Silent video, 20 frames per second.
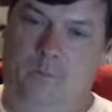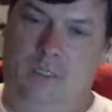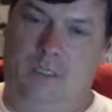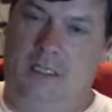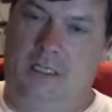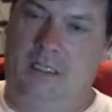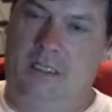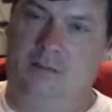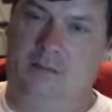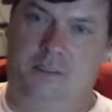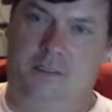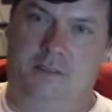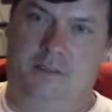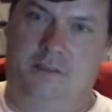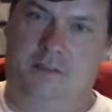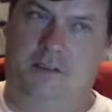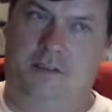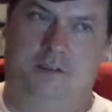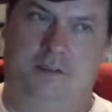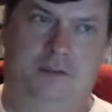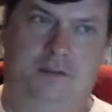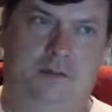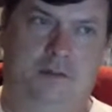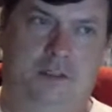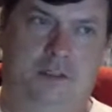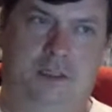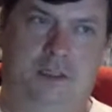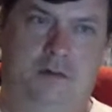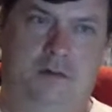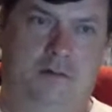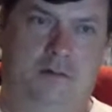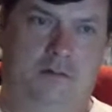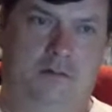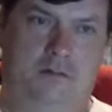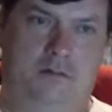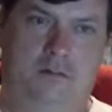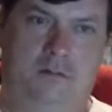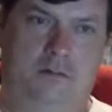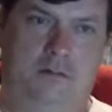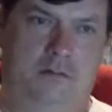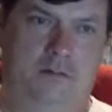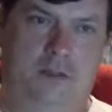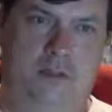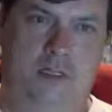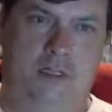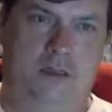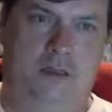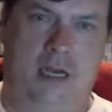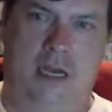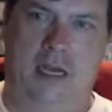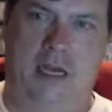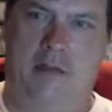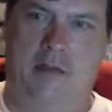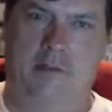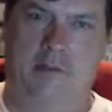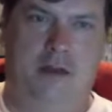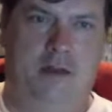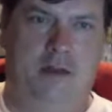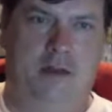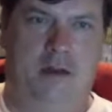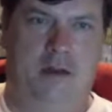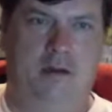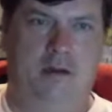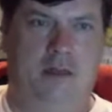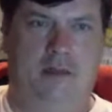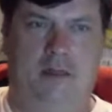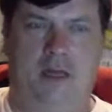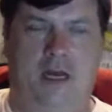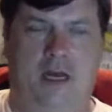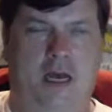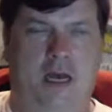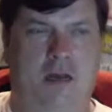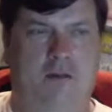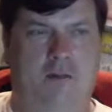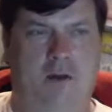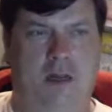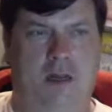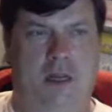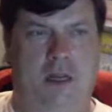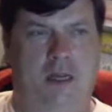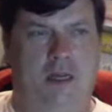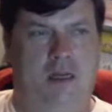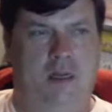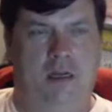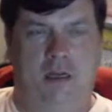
It'll still do 80 mile an hour down the highway,